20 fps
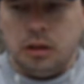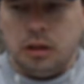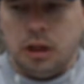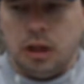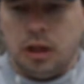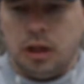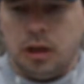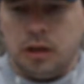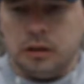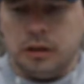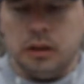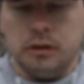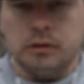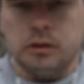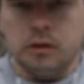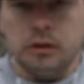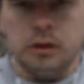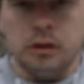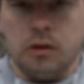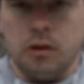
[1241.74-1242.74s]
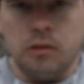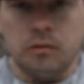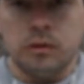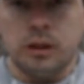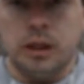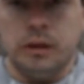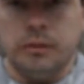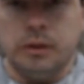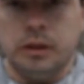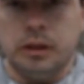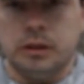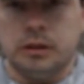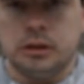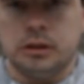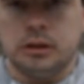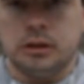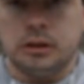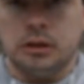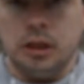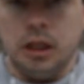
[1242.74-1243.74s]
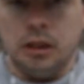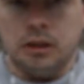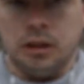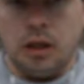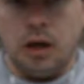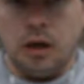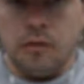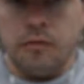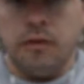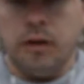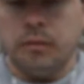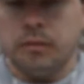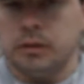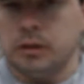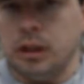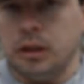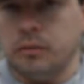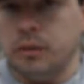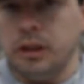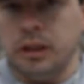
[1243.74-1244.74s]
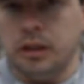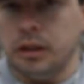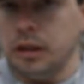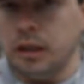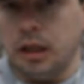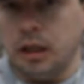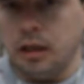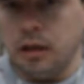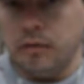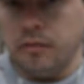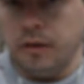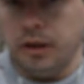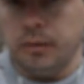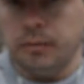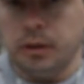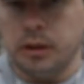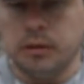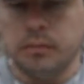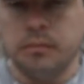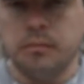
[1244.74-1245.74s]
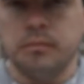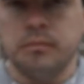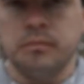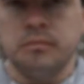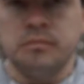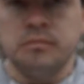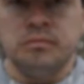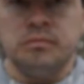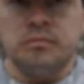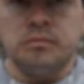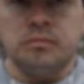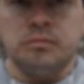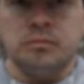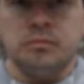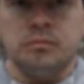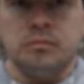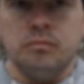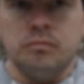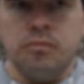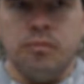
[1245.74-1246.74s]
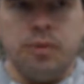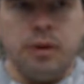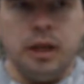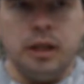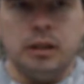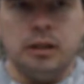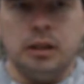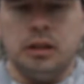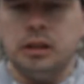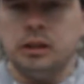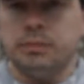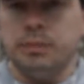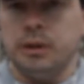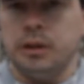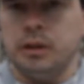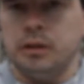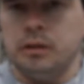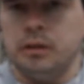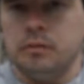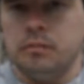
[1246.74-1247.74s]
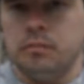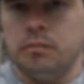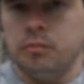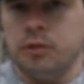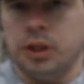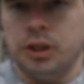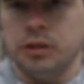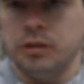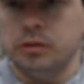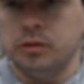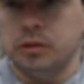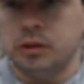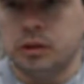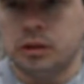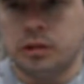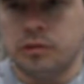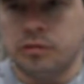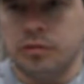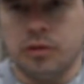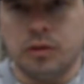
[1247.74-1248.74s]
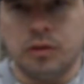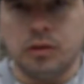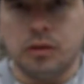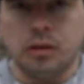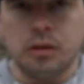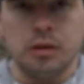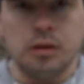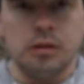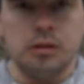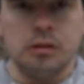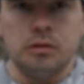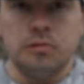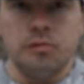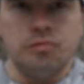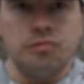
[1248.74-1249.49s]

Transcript: know, doing their own landway. It's our family's landway, and they're not our family. But I don't know. It's been used for